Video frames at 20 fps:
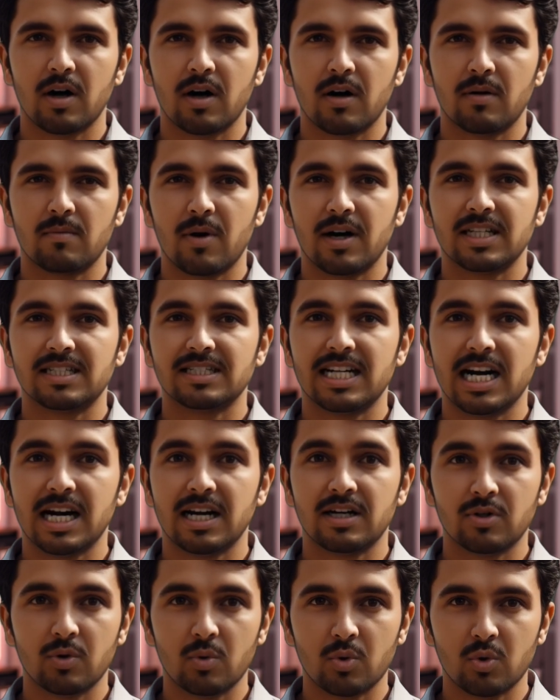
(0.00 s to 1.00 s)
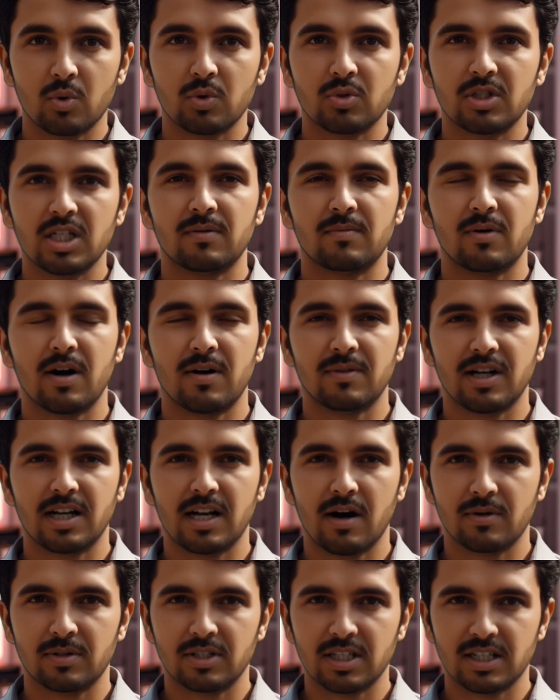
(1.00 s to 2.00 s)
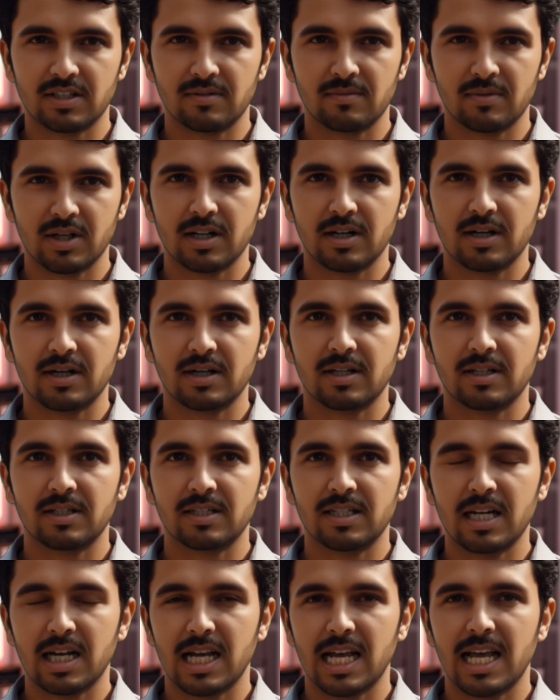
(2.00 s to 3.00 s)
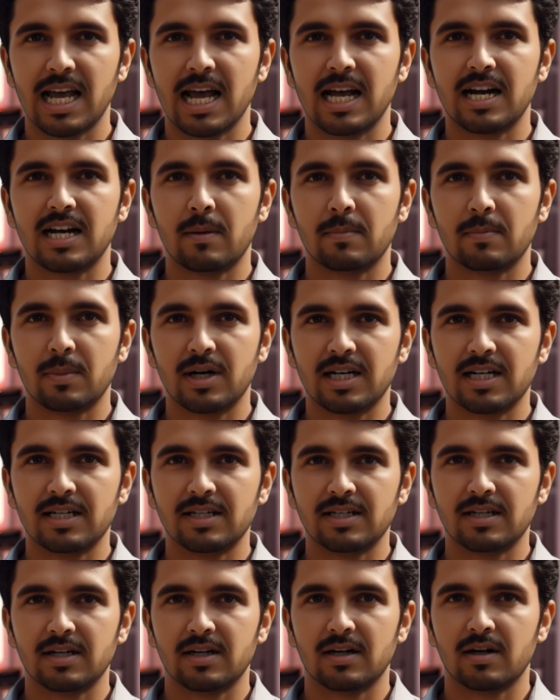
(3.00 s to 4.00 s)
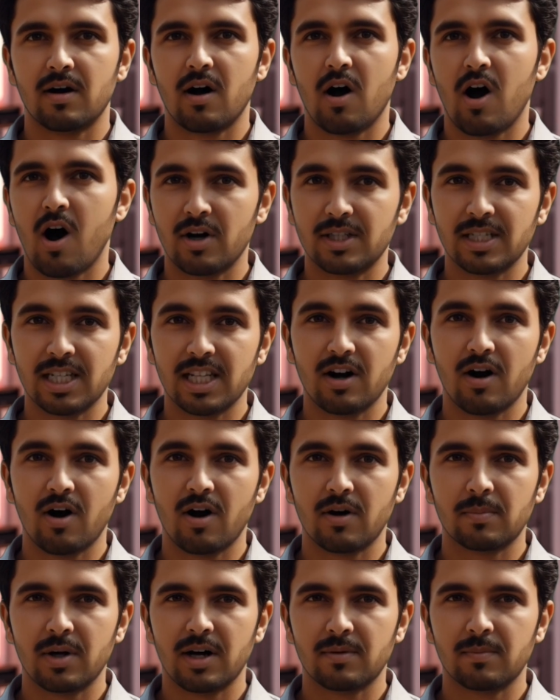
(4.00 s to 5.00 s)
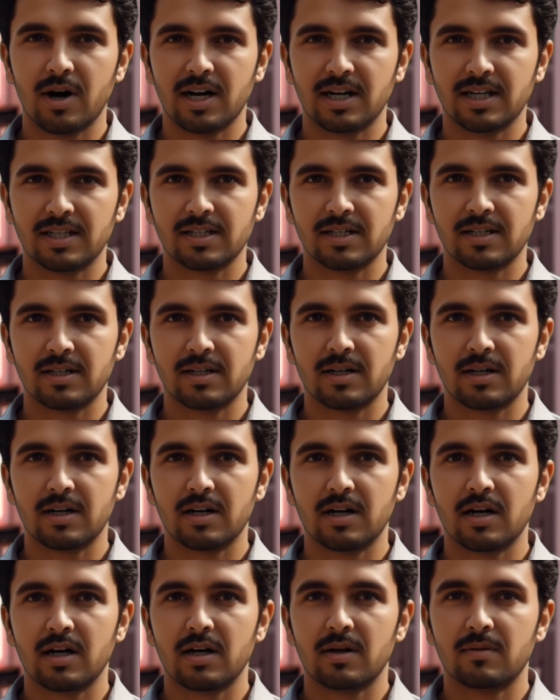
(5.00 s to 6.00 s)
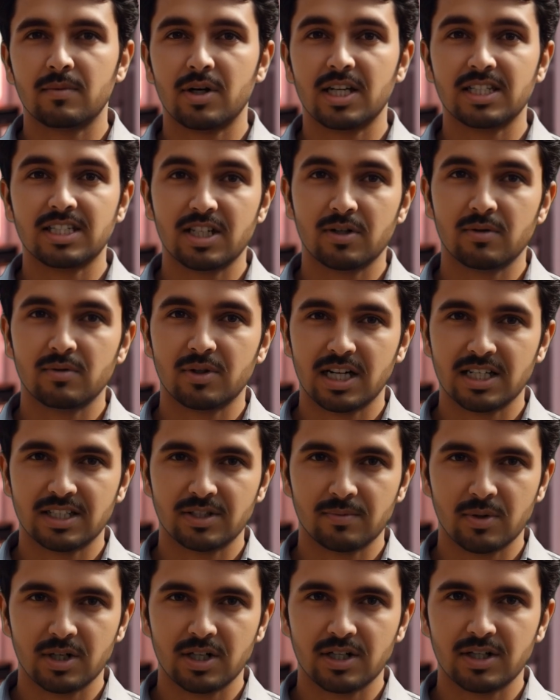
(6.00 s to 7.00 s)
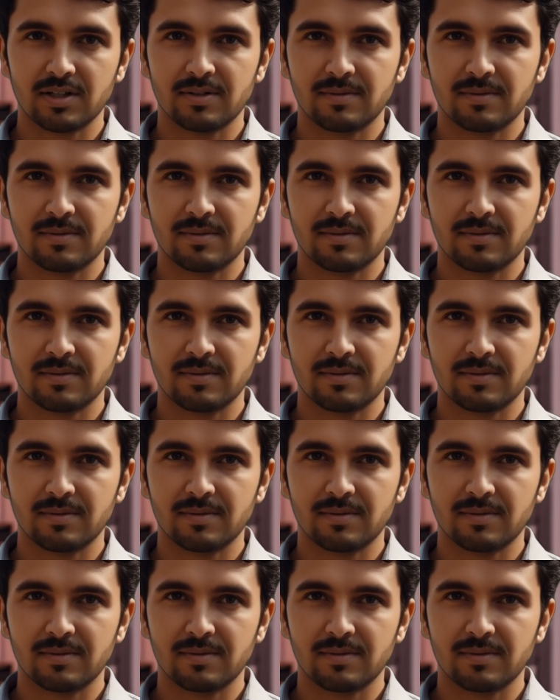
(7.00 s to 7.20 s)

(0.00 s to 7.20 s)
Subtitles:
which side do you think will win out this week? The AI companies or the economic worries? We'll see you next week.